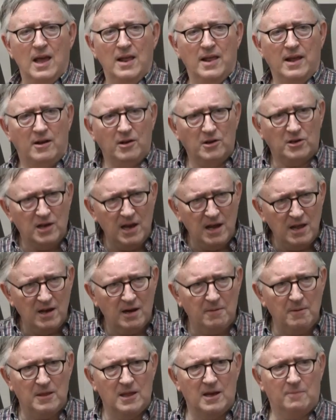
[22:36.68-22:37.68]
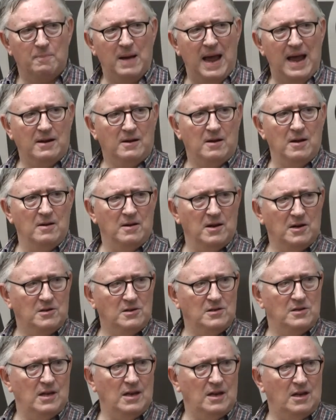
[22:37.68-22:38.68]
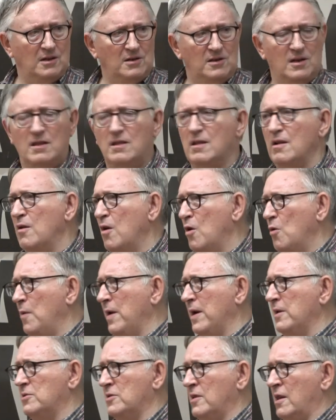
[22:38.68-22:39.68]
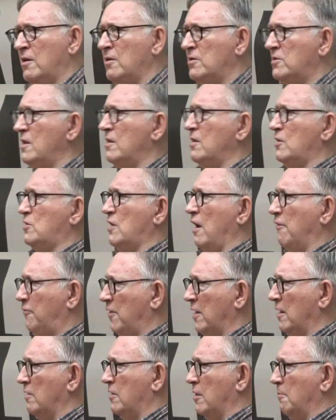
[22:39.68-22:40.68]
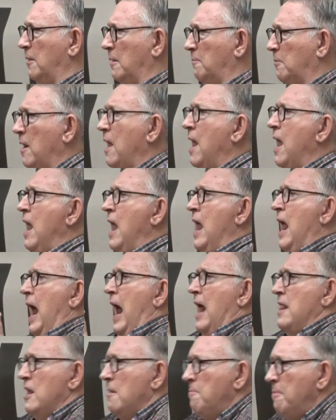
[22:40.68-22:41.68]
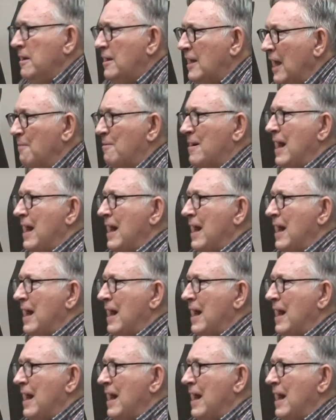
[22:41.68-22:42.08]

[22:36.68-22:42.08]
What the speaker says: They could see the bad conditions. They could see the low wages. They could see the suffering of the people. And they became